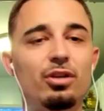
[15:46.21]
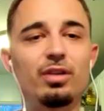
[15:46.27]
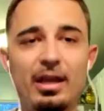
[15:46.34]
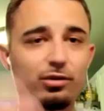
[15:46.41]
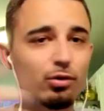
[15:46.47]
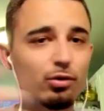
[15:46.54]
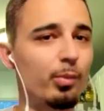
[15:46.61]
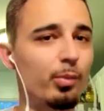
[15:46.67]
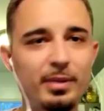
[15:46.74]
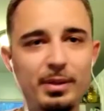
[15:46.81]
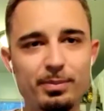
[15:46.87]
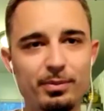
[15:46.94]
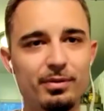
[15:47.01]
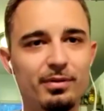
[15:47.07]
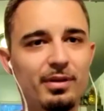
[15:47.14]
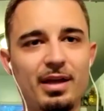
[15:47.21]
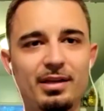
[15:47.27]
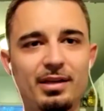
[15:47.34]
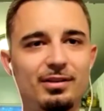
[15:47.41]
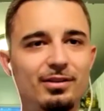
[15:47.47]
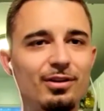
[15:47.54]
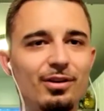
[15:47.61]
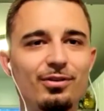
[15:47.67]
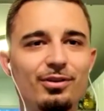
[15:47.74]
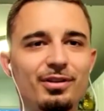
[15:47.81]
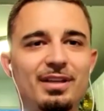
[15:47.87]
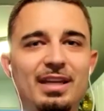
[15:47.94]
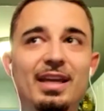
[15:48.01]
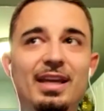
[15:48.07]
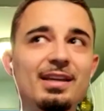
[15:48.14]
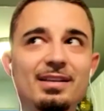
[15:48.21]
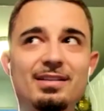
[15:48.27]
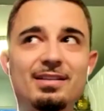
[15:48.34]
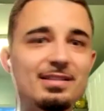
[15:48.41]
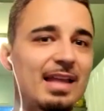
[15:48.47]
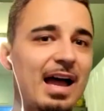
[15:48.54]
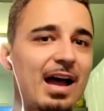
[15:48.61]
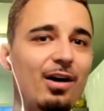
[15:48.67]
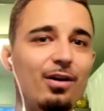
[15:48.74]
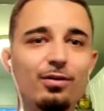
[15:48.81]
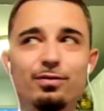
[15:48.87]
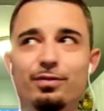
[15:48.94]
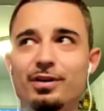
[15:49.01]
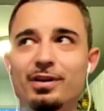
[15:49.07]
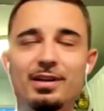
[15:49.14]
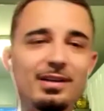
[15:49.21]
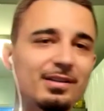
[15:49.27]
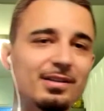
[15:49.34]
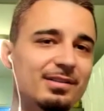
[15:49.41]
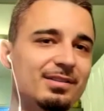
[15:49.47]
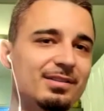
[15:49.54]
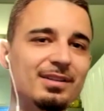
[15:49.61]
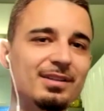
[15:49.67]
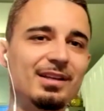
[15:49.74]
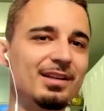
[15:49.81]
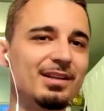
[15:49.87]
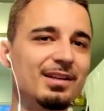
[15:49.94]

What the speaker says: look like normal people, like, you know, they're kids now freaking,